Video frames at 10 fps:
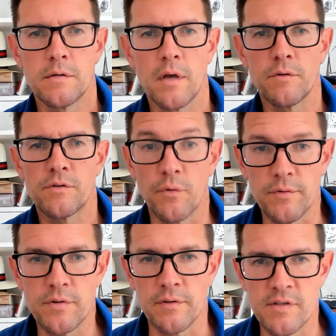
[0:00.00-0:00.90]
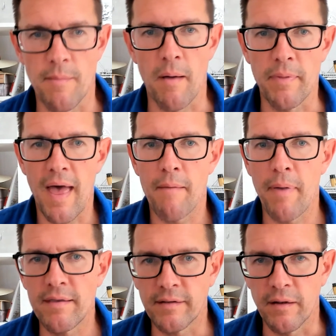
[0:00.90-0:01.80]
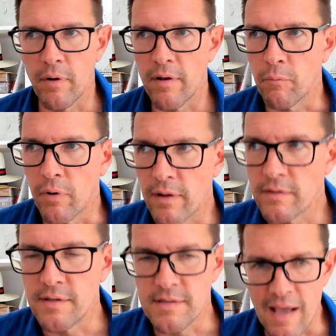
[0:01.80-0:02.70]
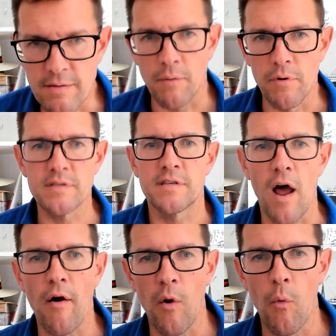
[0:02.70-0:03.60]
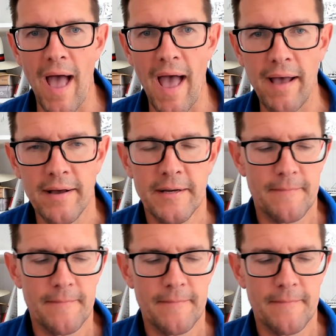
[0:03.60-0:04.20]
So to sum up there, basically, it sounds like we're in a scenario where